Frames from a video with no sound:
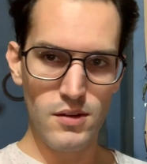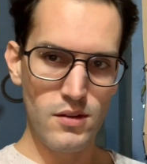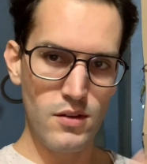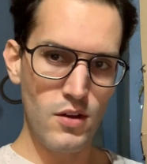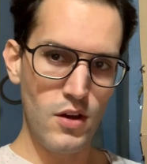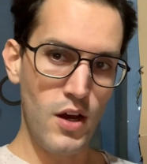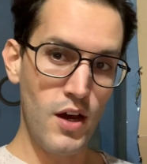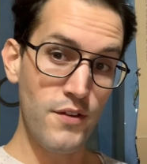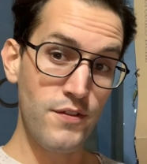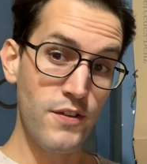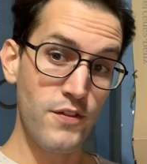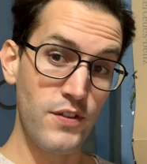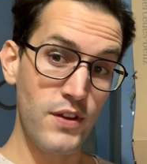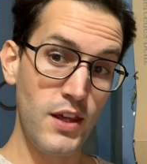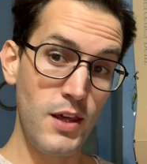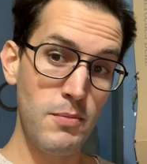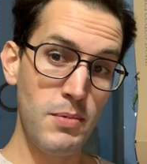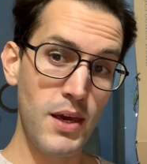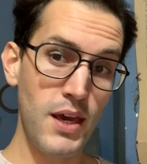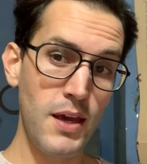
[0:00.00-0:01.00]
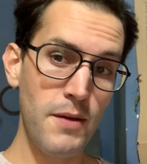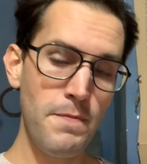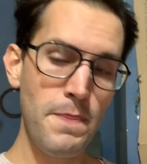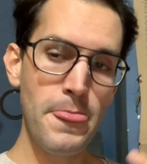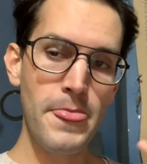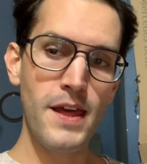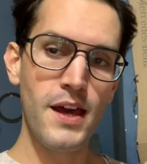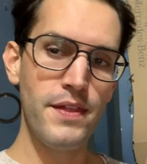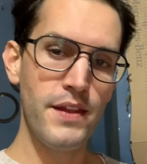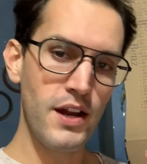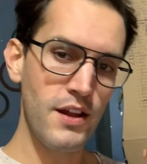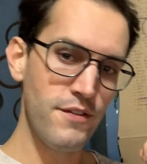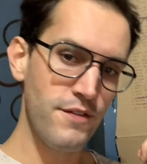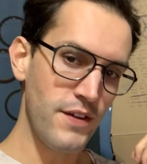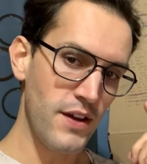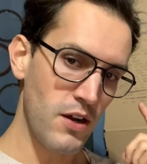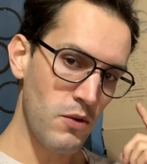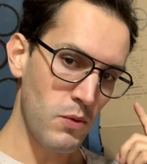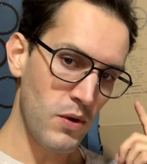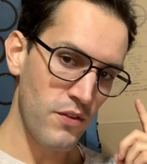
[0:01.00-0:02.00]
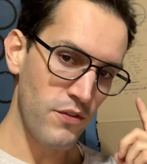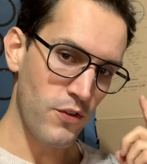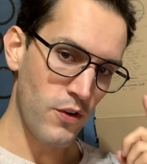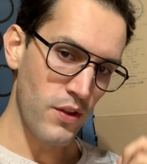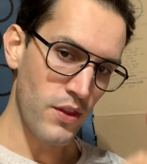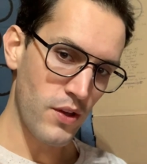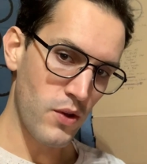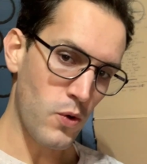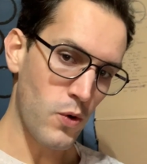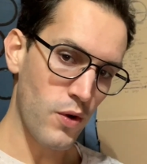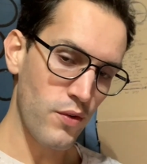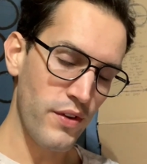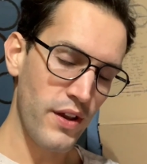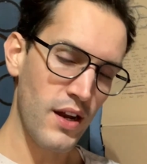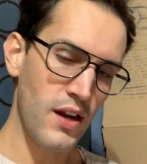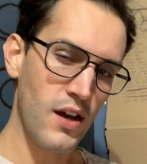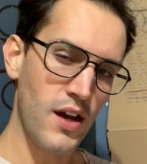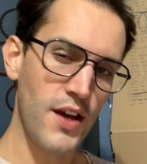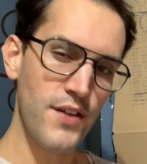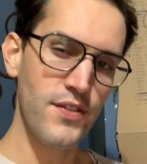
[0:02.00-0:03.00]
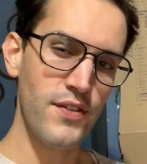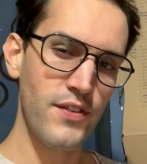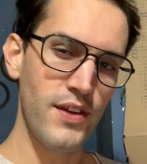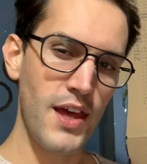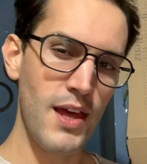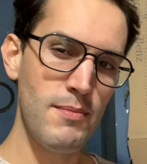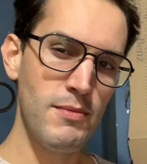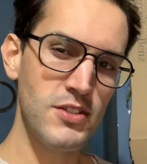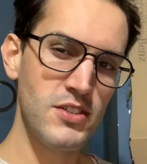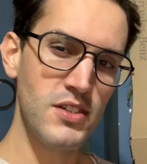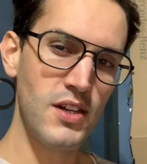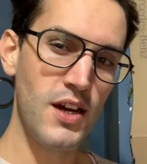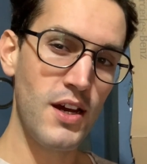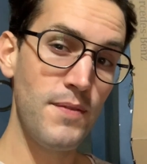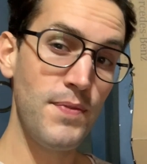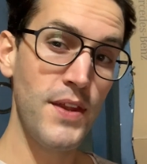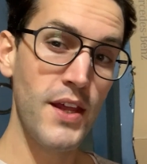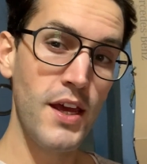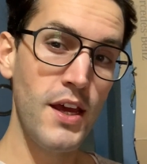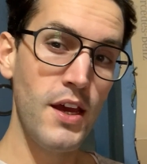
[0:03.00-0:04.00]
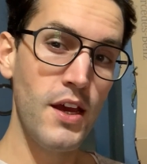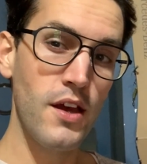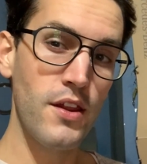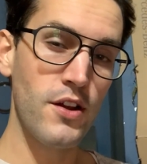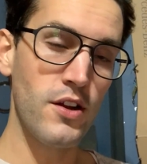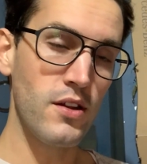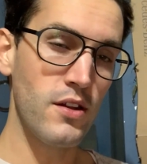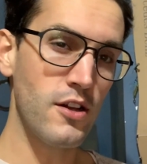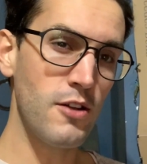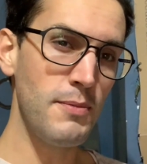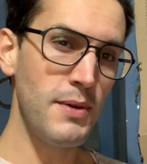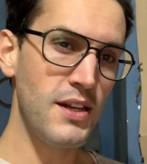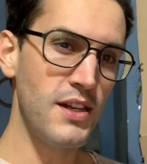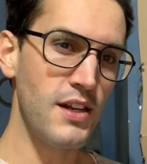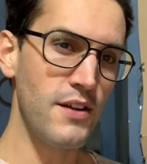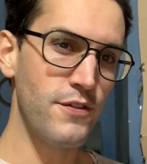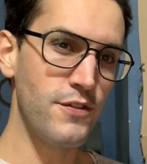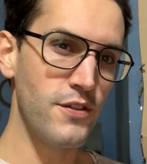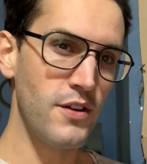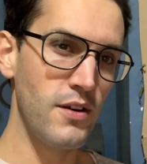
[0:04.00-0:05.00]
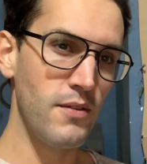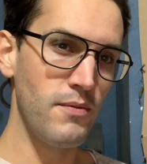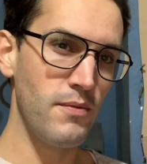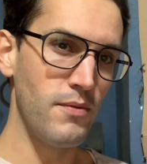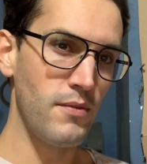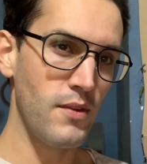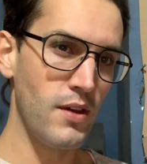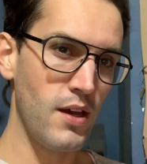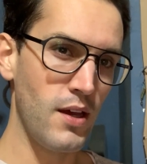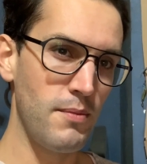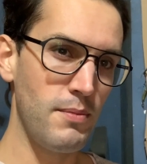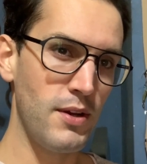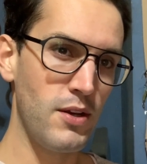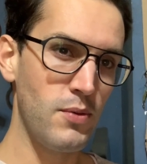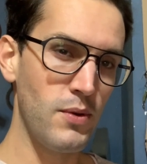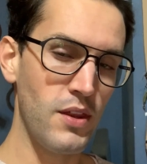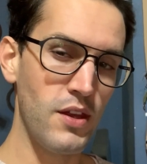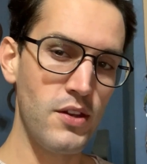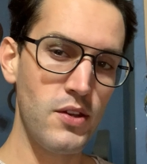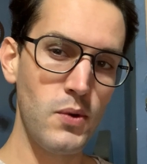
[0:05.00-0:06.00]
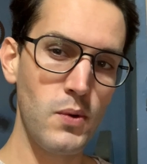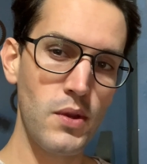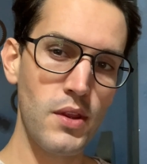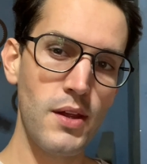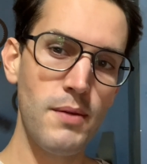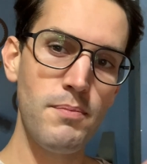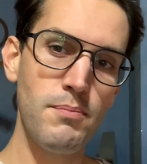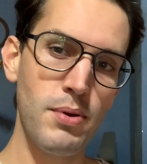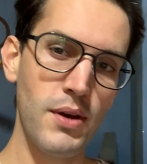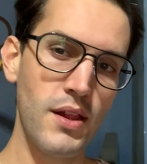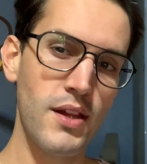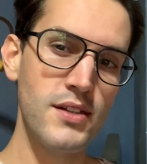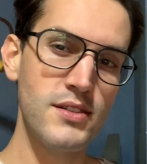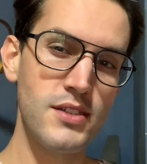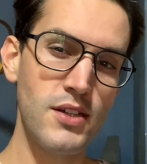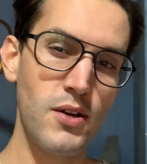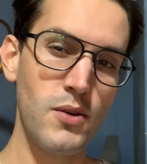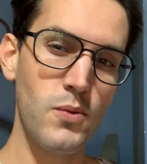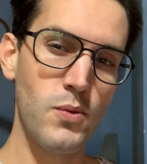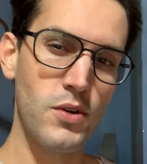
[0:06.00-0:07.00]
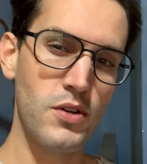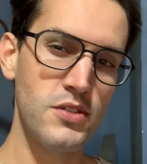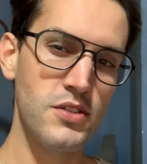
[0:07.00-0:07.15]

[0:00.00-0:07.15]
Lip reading: off of eBay, and then I found one for the Corvette off of Amazon. They're a little bit different between the two of them, but let's see how it works